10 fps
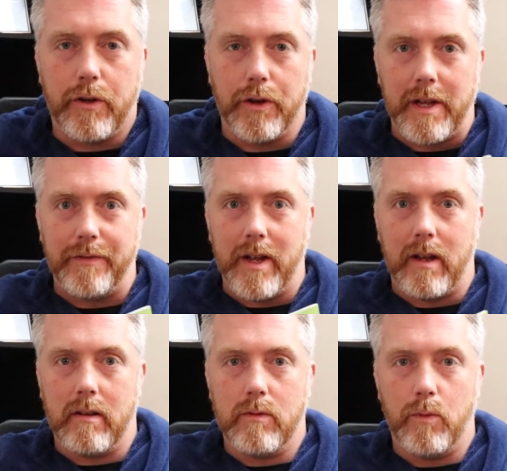Good
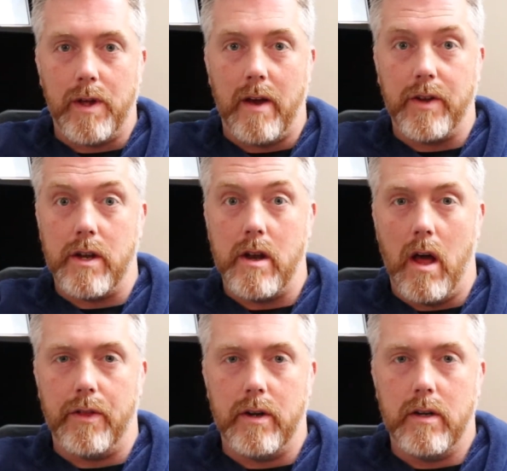evening. We have
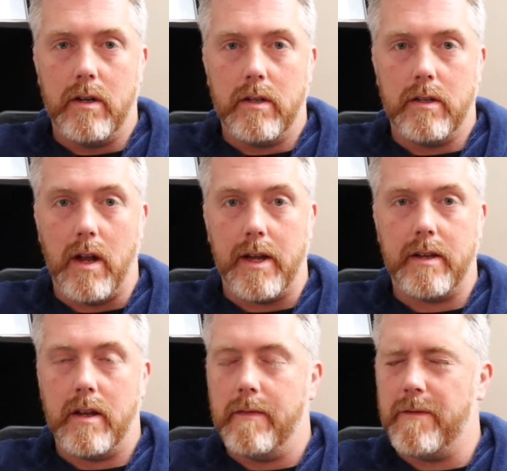another
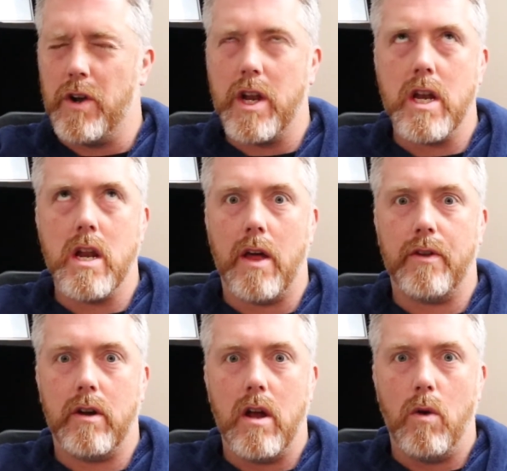night for
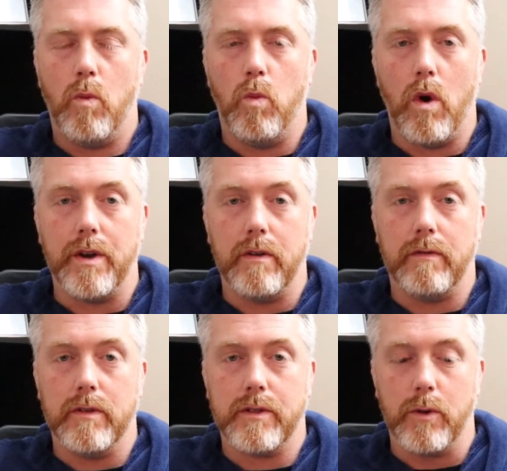another
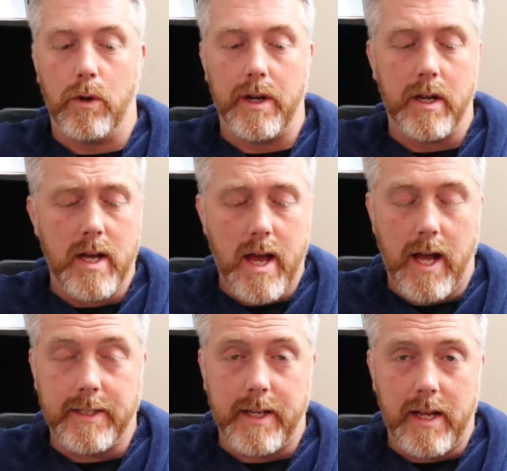wonderful story.
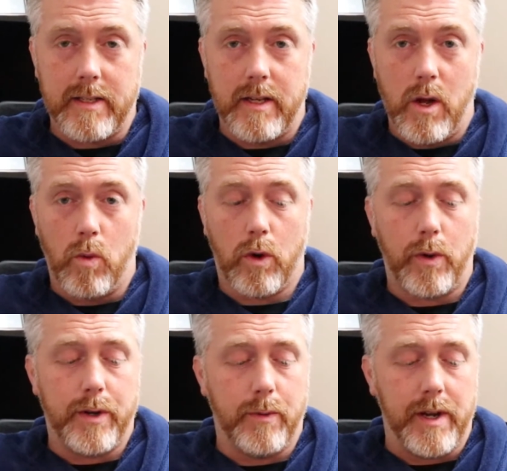And tonight we're
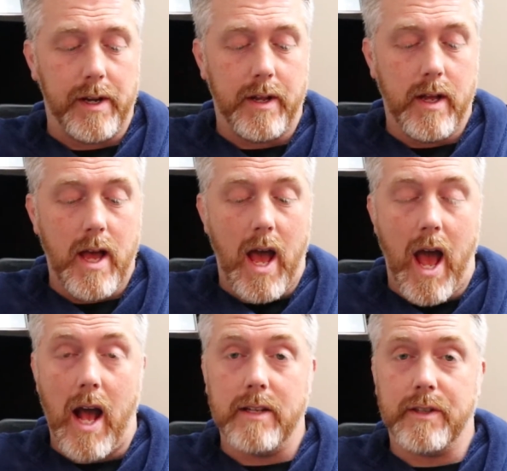going to read
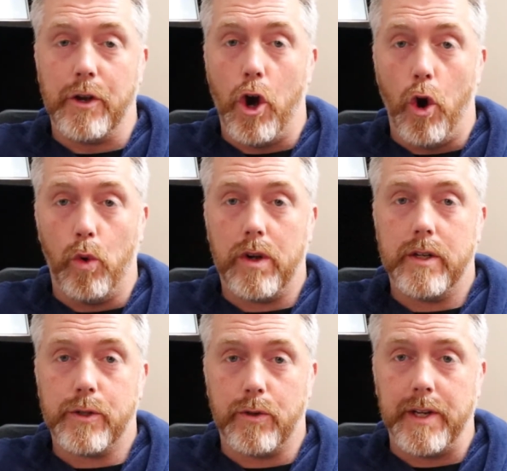As an
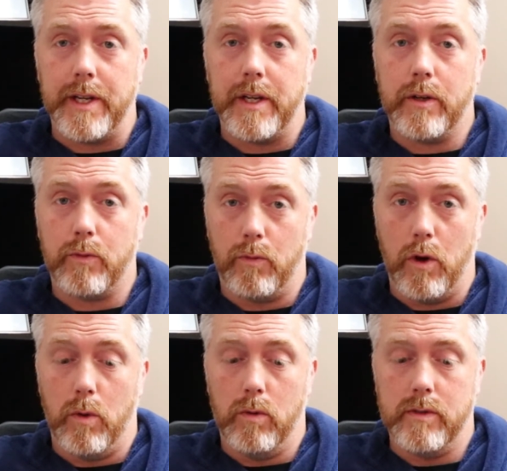Oak Tree
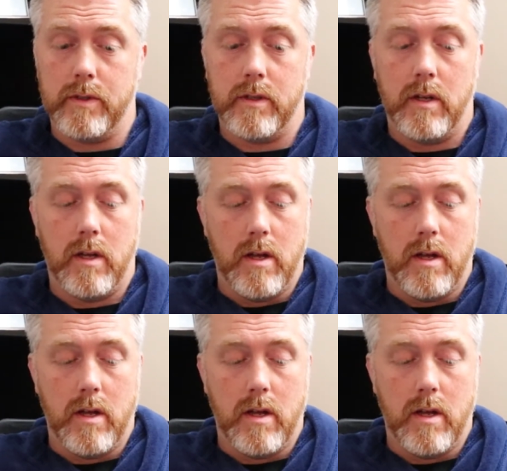Grows.